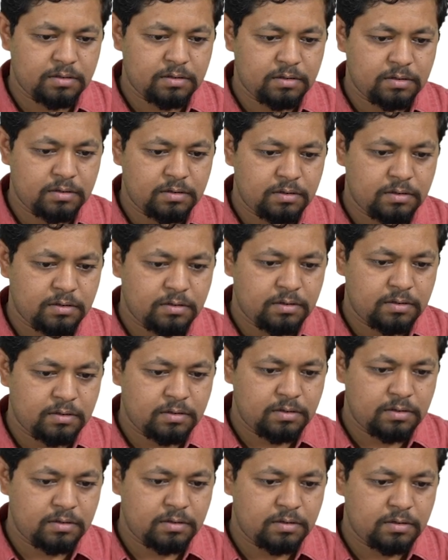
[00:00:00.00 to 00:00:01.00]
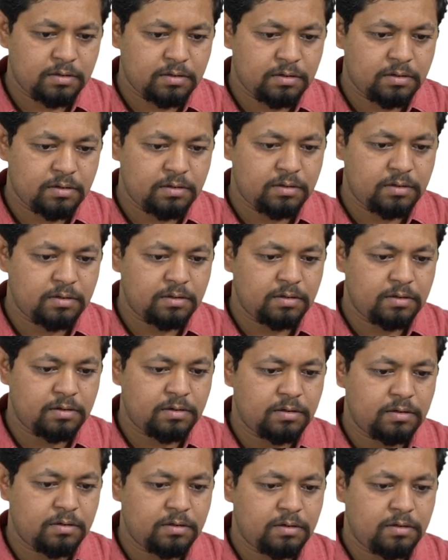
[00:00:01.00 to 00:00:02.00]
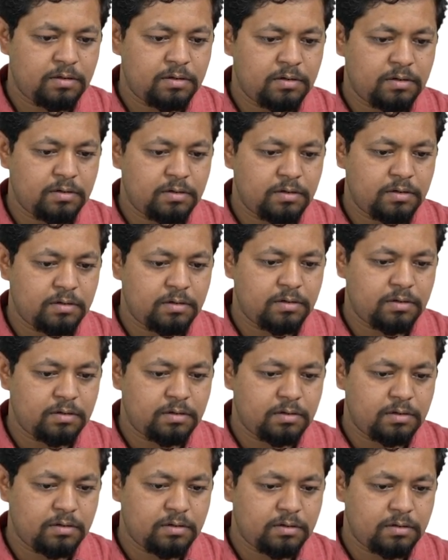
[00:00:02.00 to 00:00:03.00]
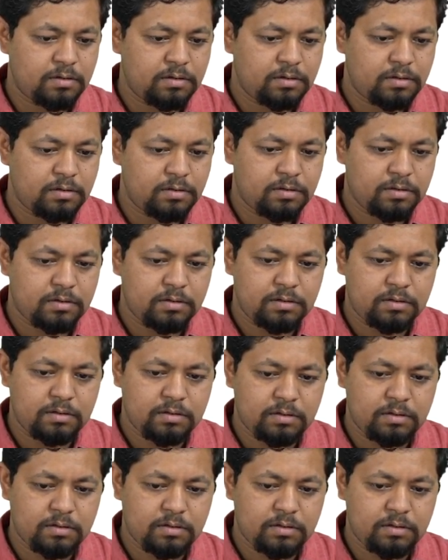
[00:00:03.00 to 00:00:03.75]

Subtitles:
Nobody speaks.